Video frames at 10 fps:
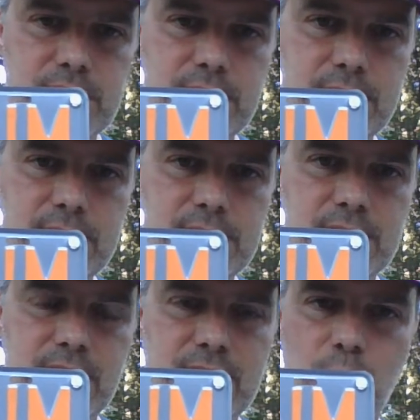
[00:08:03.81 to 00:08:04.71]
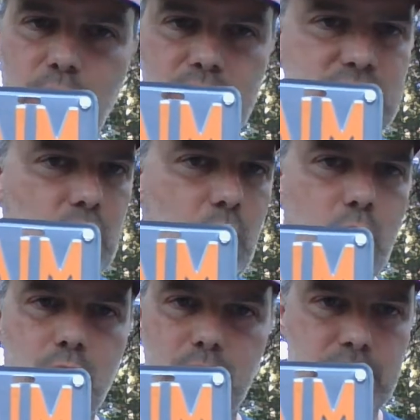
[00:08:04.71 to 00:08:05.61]
is that they were
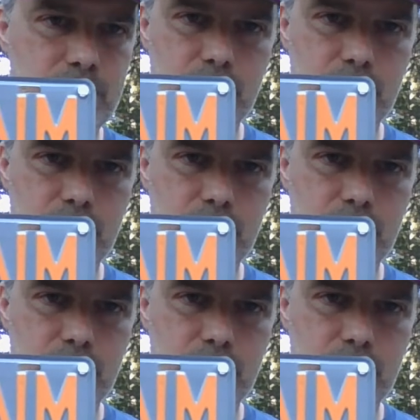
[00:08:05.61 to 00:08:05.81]
totally different